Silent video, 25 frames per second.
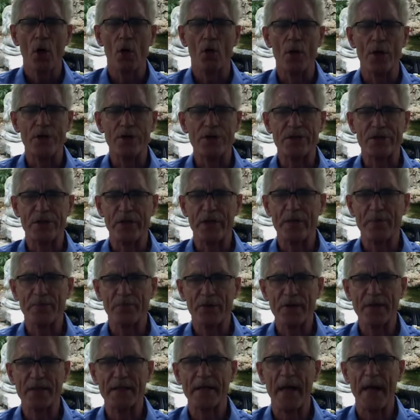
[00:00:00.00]
which did
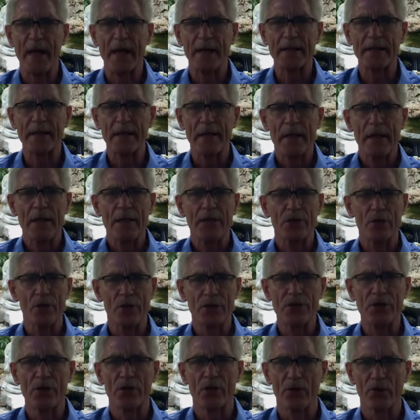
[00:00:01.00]
protect to
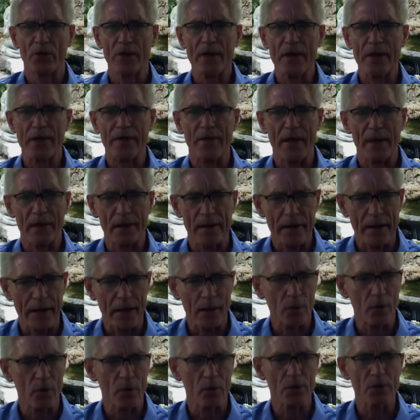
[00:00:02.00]
a degree that
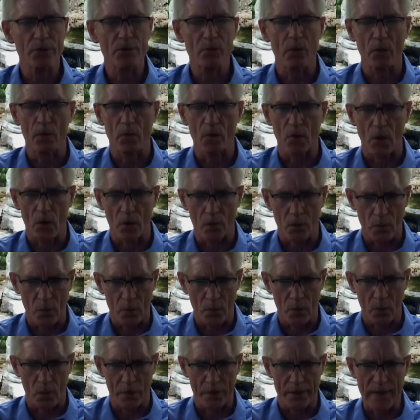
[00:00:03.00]
landlords were, were,
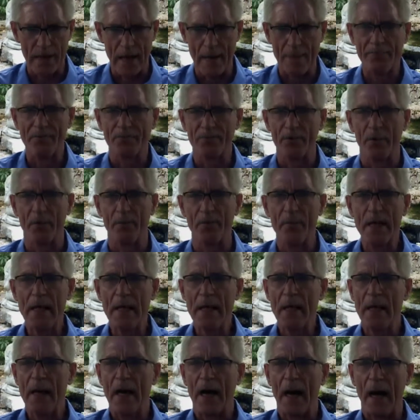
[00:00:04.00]
were kept from,
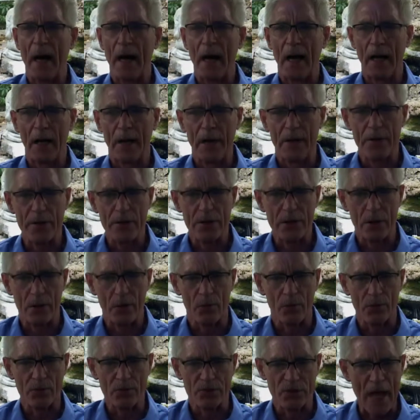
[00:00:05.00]
uh, you
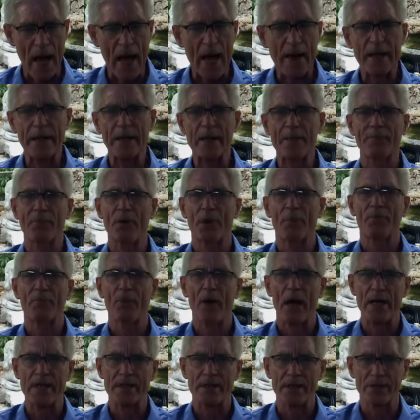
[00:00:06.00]
know, jacking up their
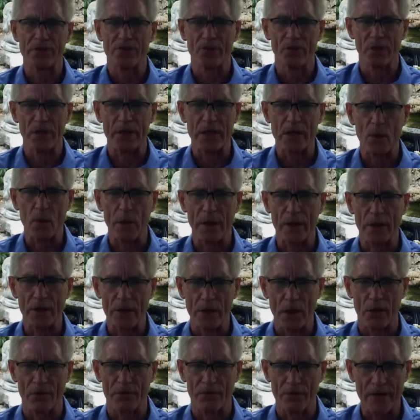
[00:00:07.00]
prices really
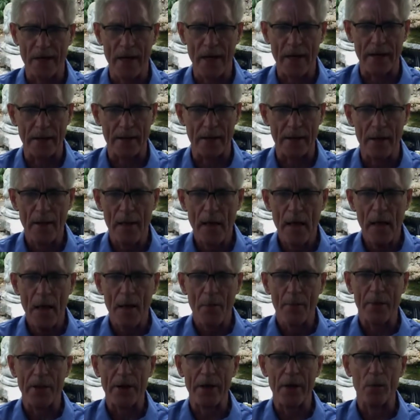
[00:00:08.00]
quickly overnight.
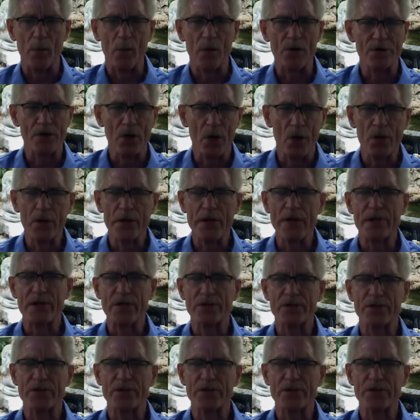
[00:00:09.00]
But it was only in